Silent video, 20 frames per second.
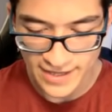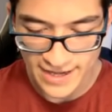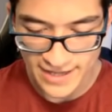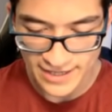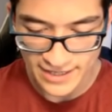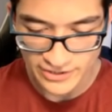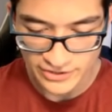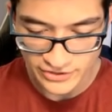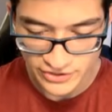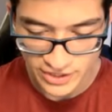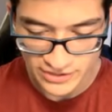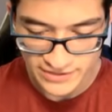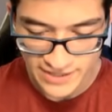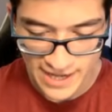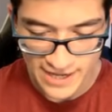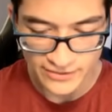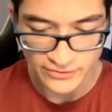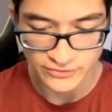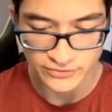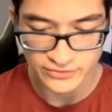and I just got
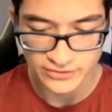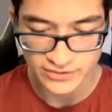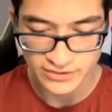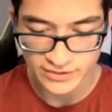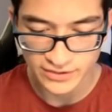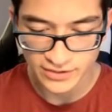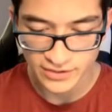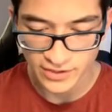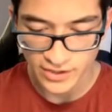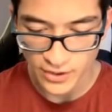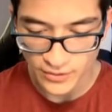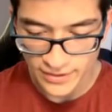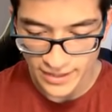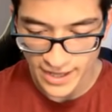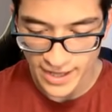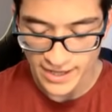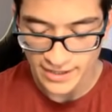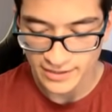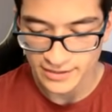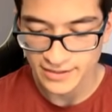tackled.
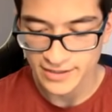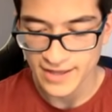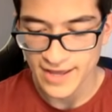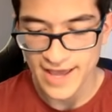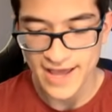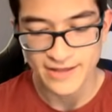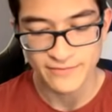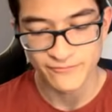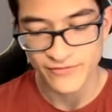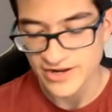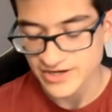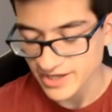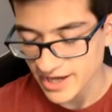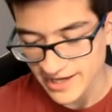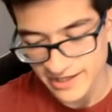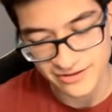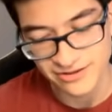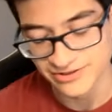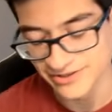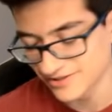Okay, and Van
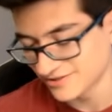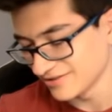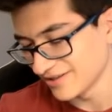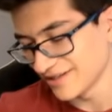Dijk